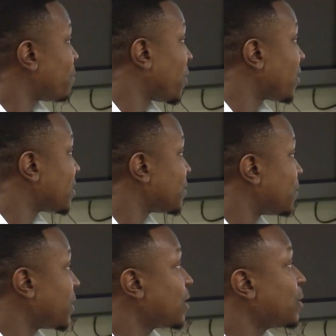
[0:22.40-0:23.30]
Perkins
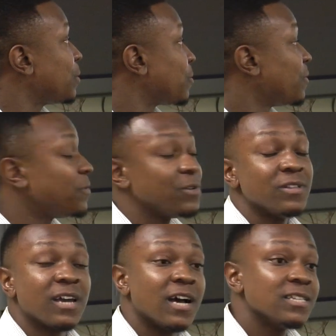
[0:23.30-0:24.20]
and Will review
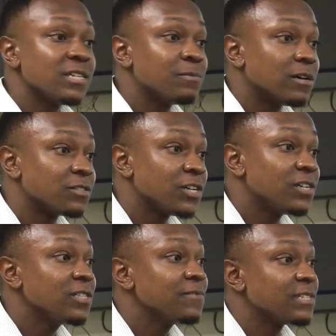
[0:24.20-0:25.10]
the concept
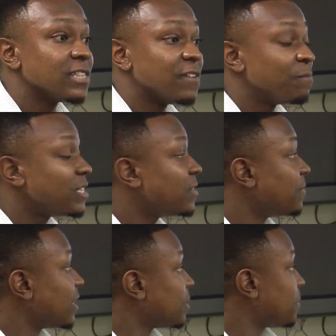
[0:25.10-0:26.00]
alternatives that they've been
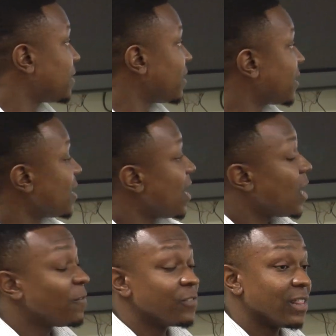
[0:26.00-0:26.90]
developing
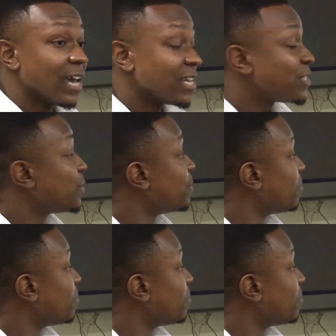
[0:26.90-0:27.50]
over the last 2